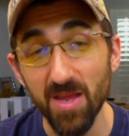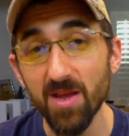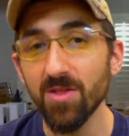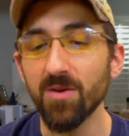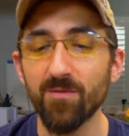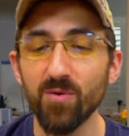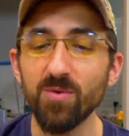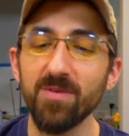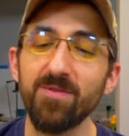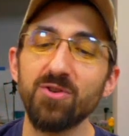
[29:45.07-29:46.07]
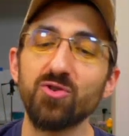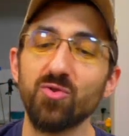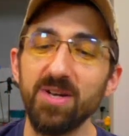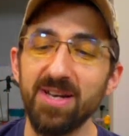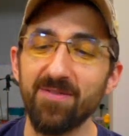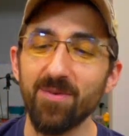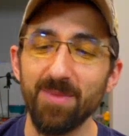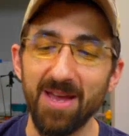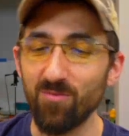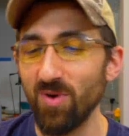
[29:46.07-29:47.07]
The fruit of the tree from
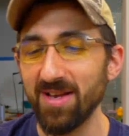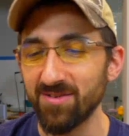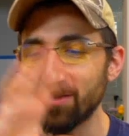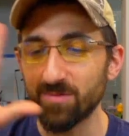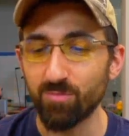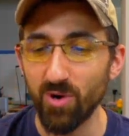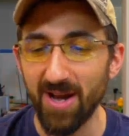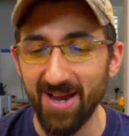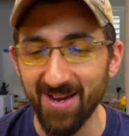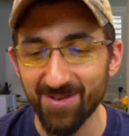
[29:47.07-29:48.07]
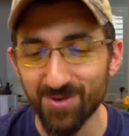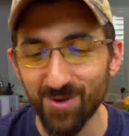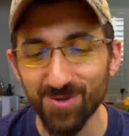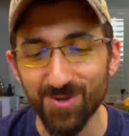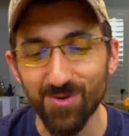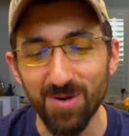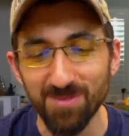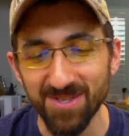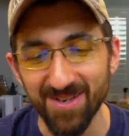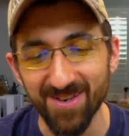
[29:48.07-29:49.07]
that red spray turned
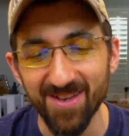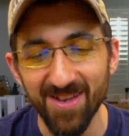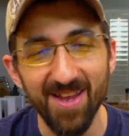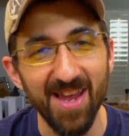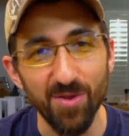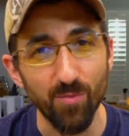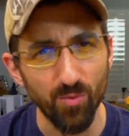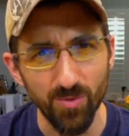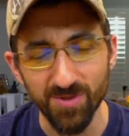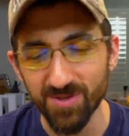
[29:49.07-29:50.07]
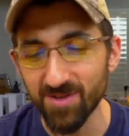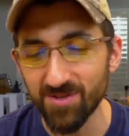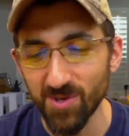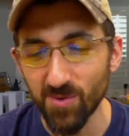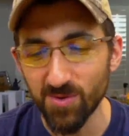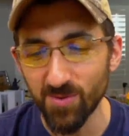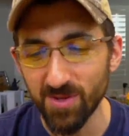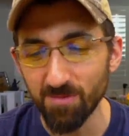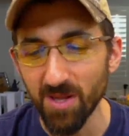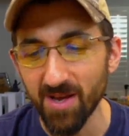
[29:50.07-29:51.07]
crimson, and the roots, soaked with the
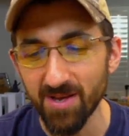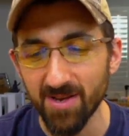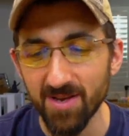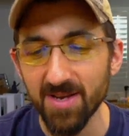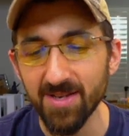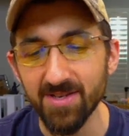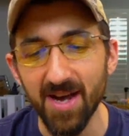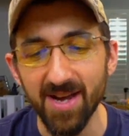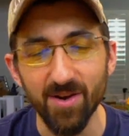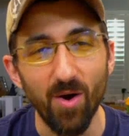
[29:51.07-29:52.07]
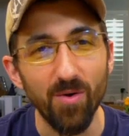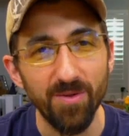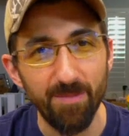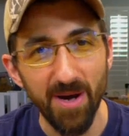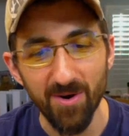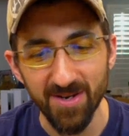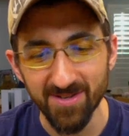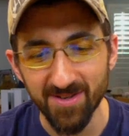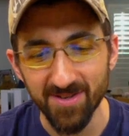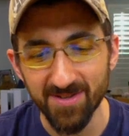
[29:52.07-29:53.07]
blood, dyed all the
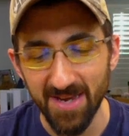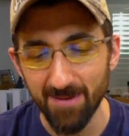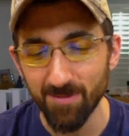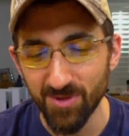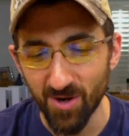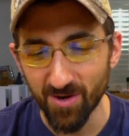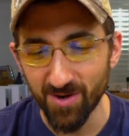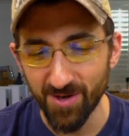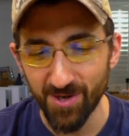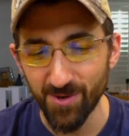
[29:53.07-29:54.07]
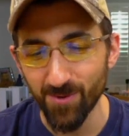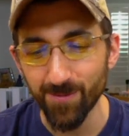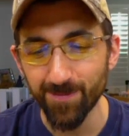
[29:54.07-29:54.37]
berries the same dark hue.